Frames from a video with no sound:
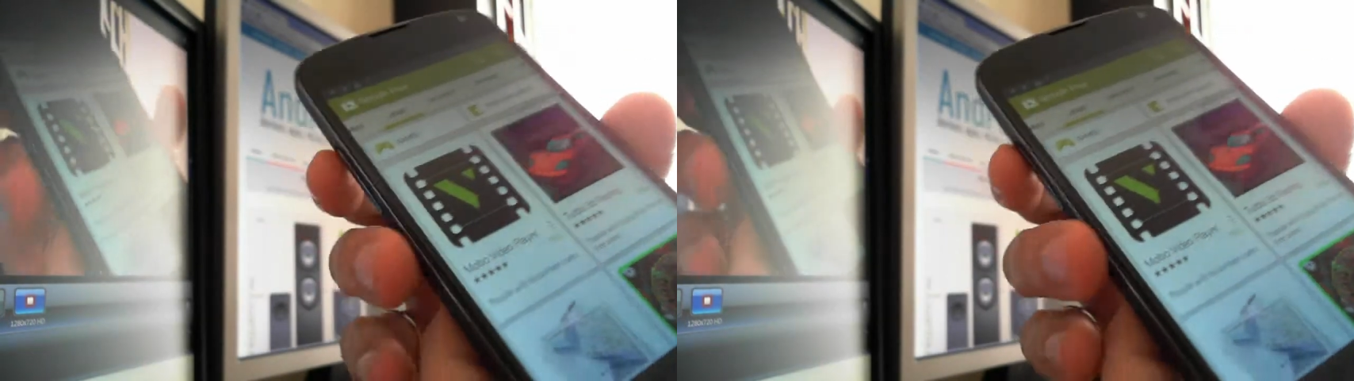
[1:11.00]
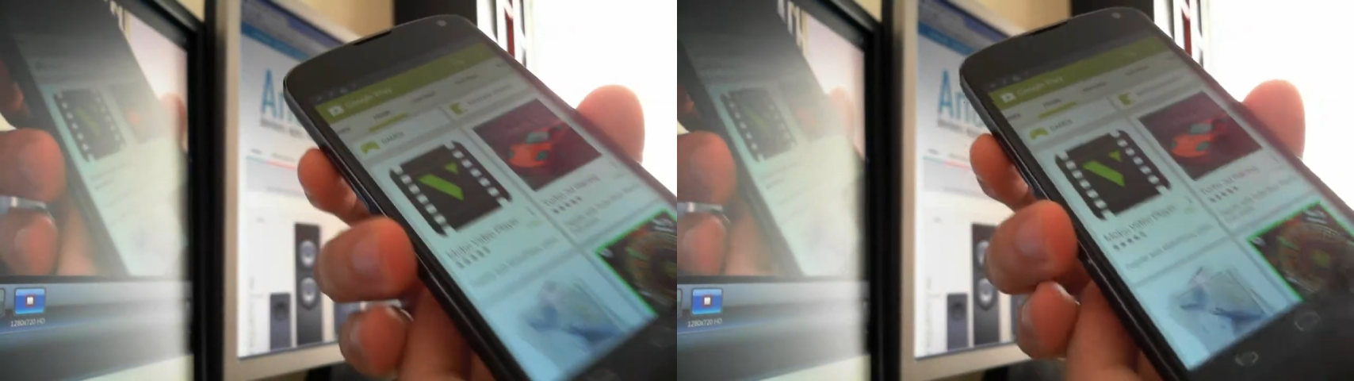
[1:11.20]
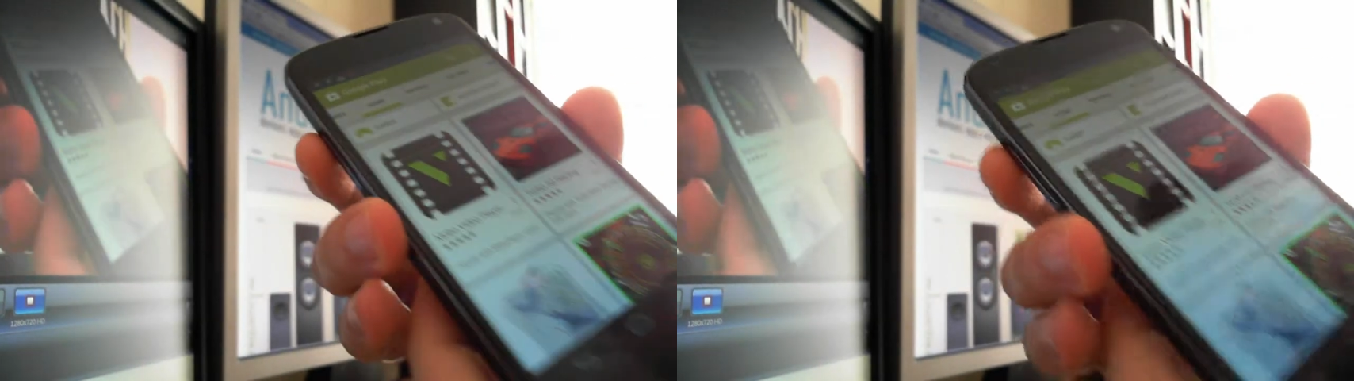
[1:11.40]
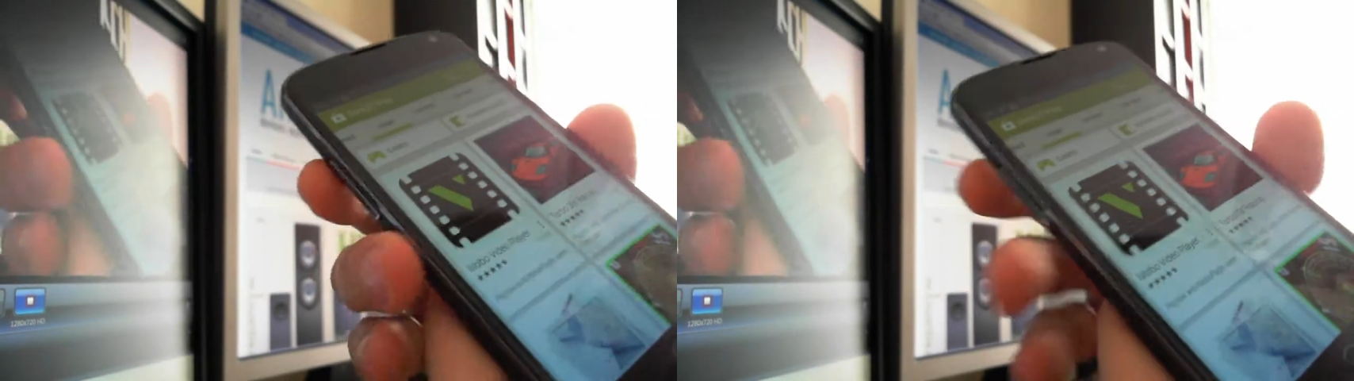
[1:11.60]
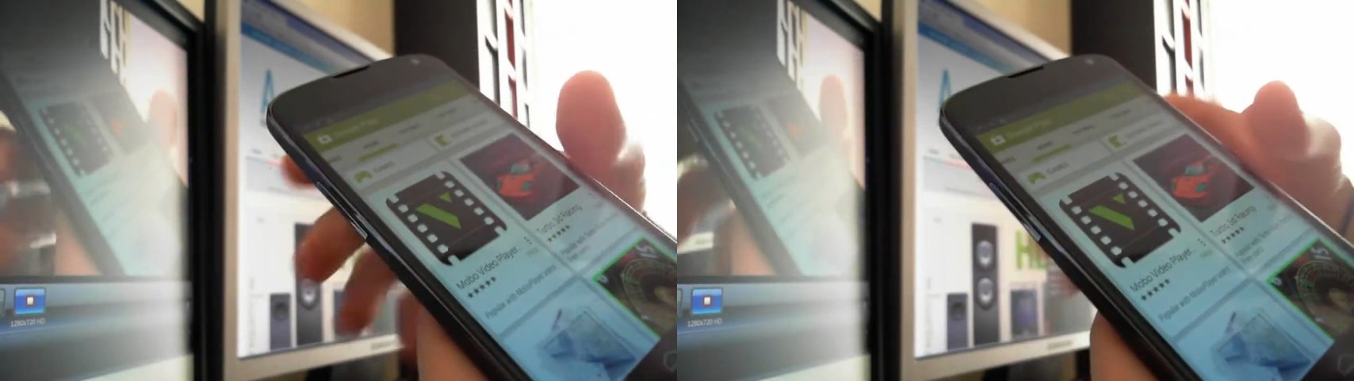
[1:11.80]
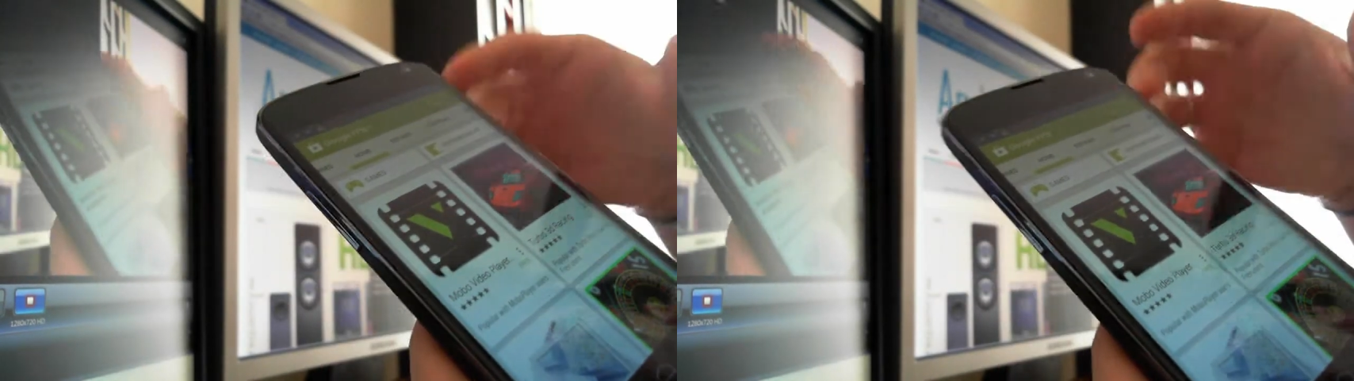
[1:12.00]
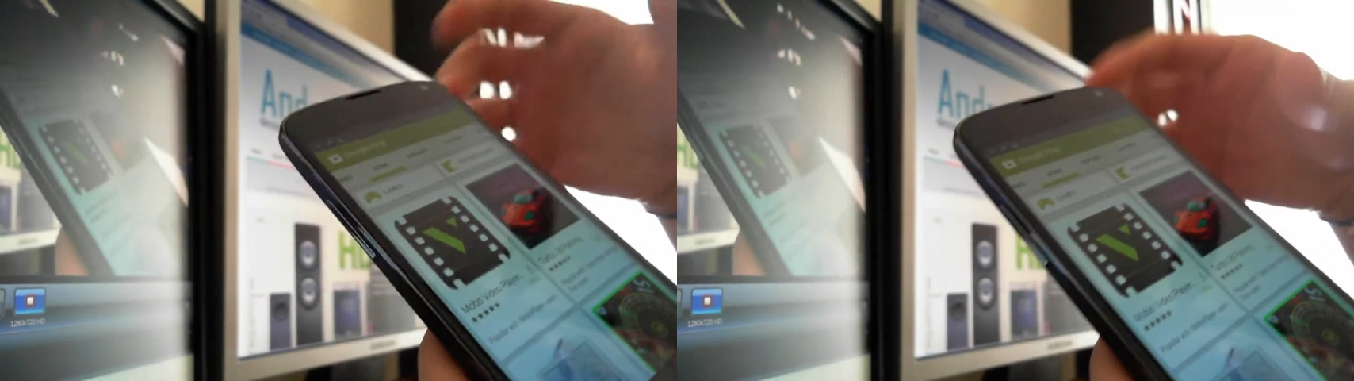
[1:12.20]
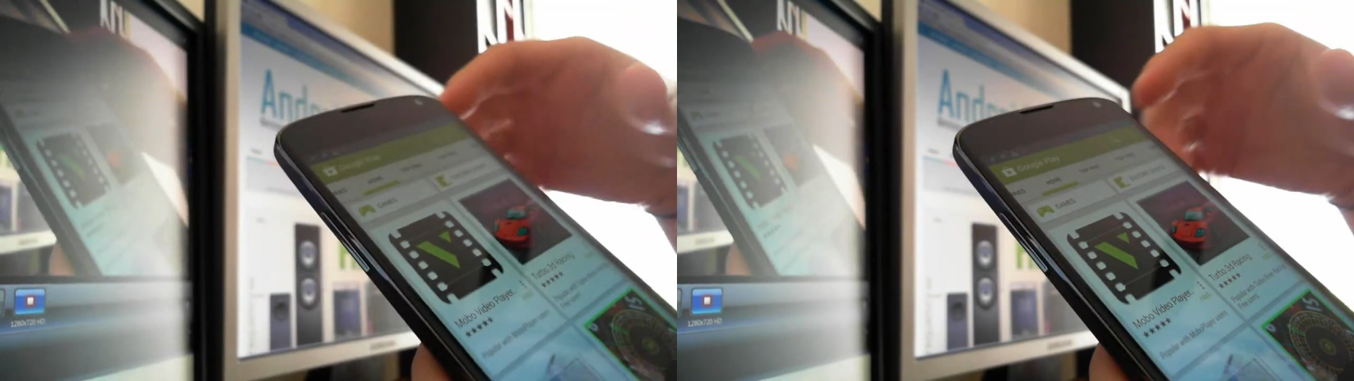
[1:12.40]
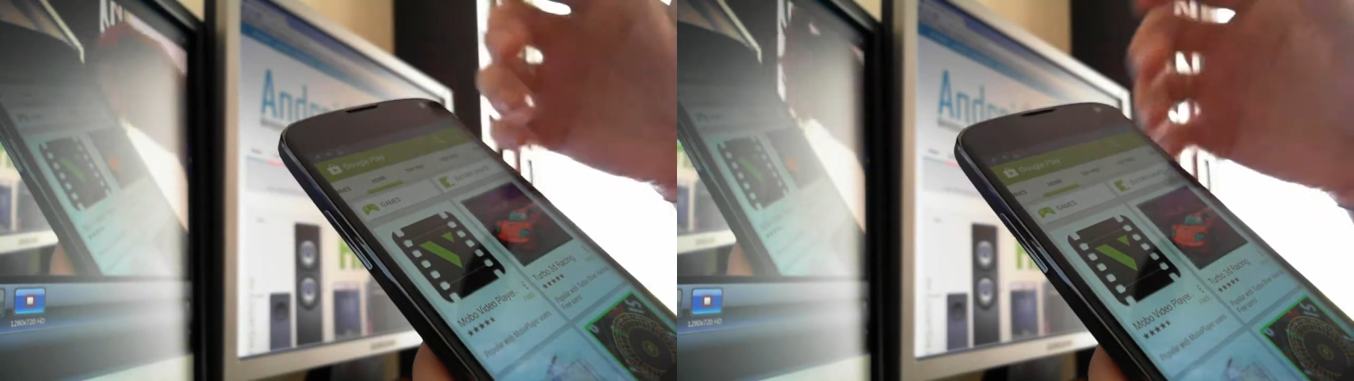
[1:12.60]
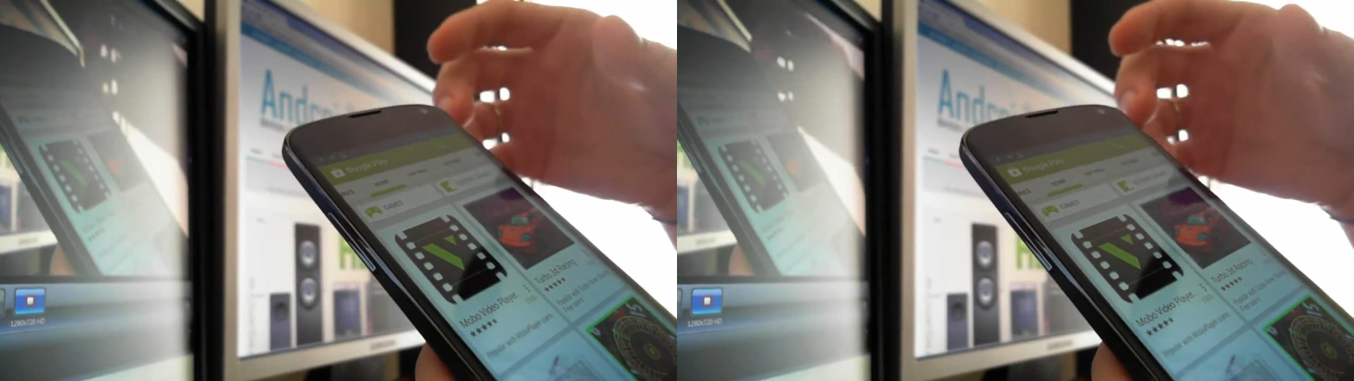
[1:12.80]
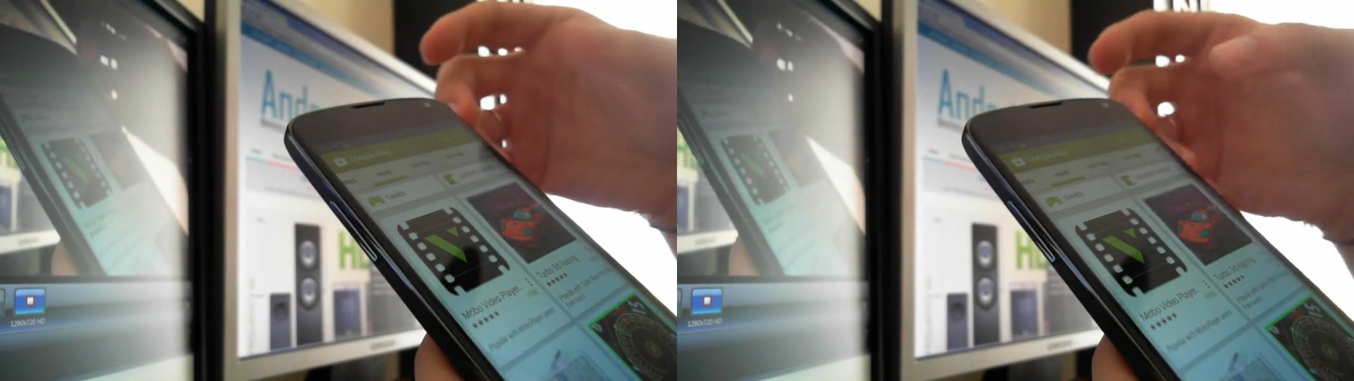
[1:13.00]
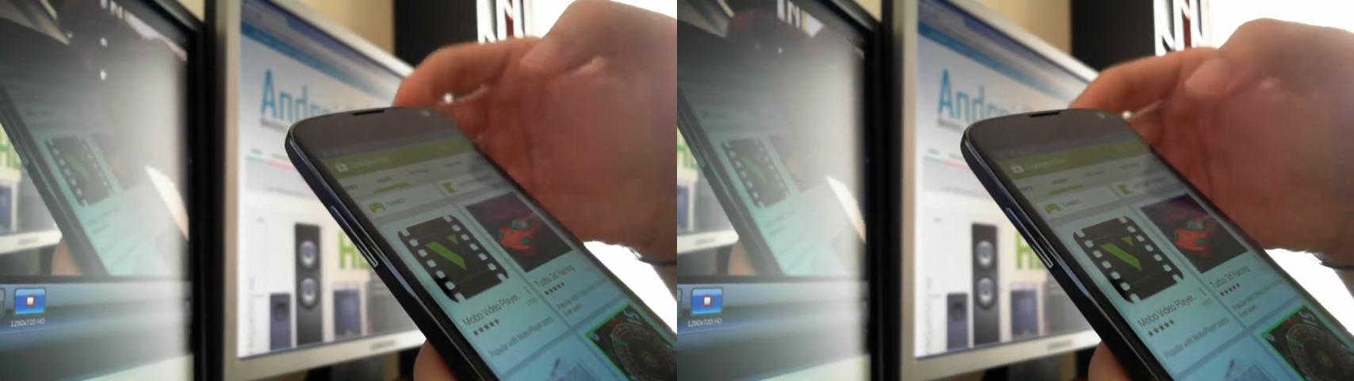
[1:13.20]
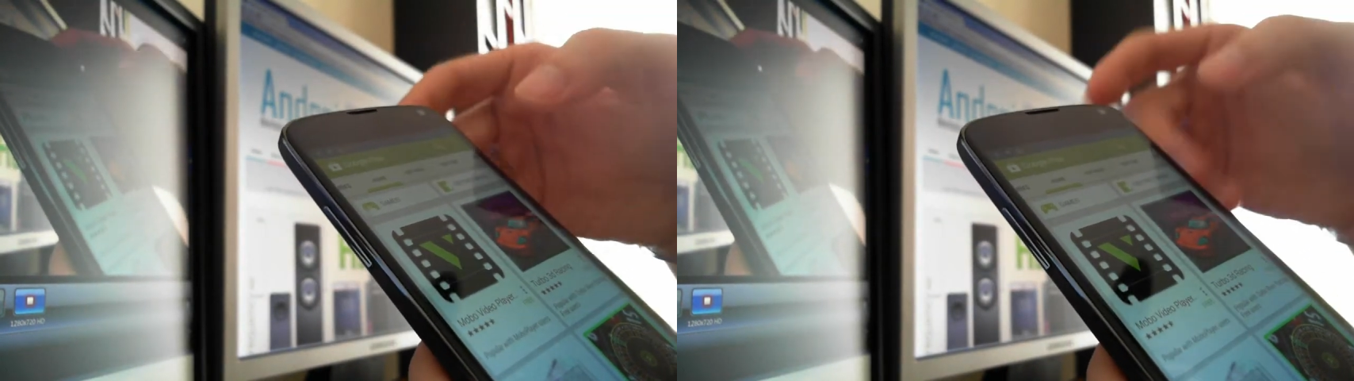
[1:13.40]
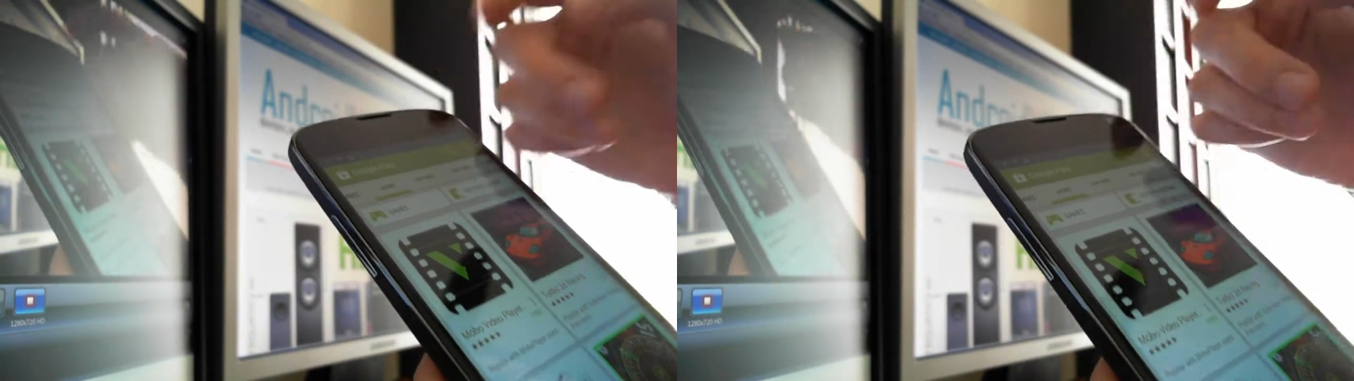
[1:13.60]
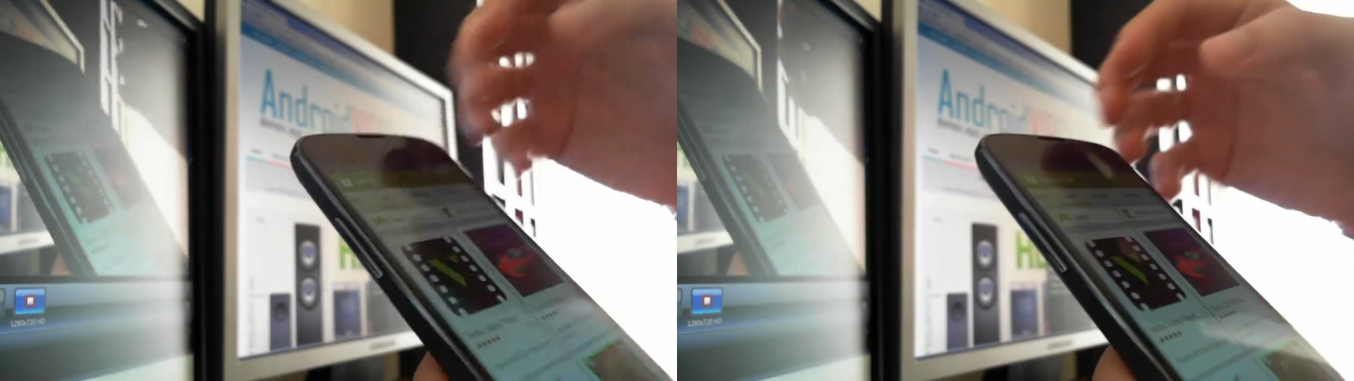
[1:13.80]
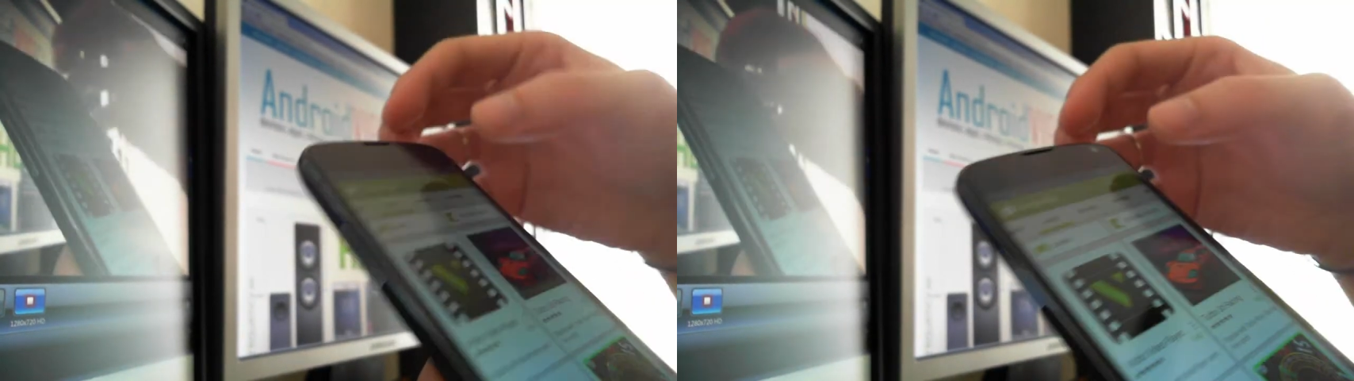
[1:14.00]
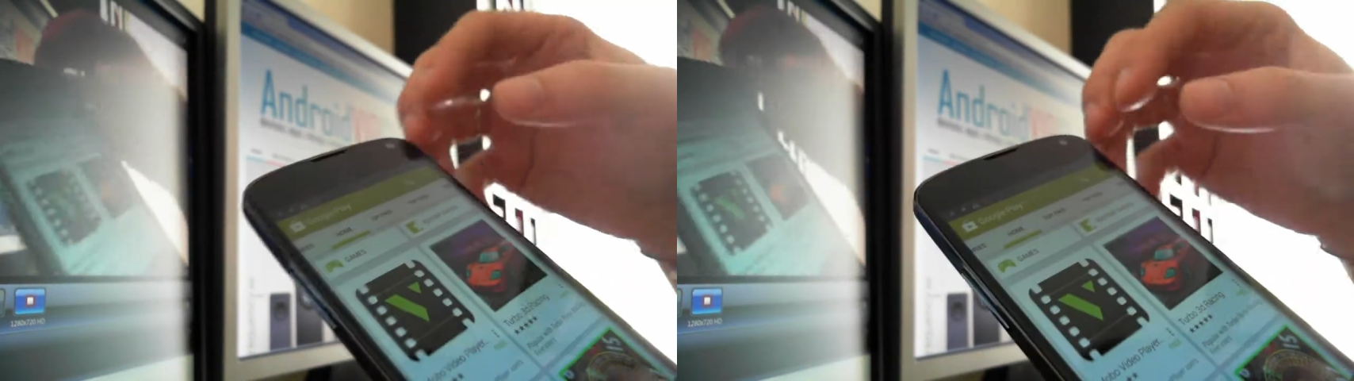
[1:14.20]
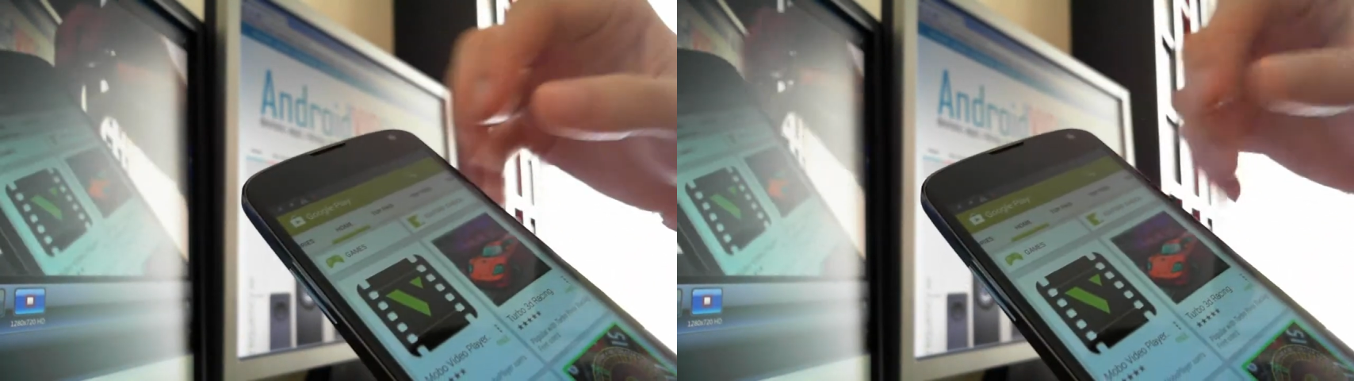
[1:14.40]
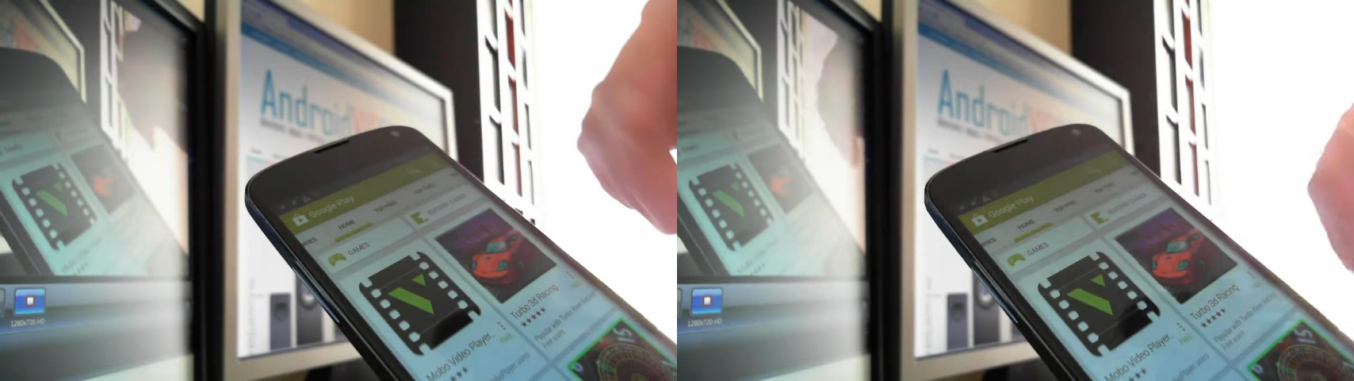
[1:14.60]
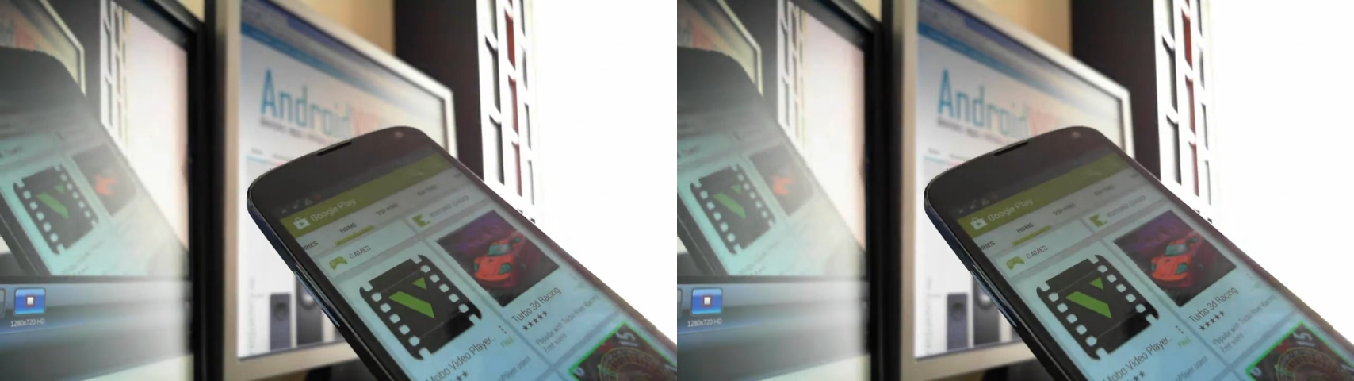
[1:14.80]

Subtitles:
(no speaker visible)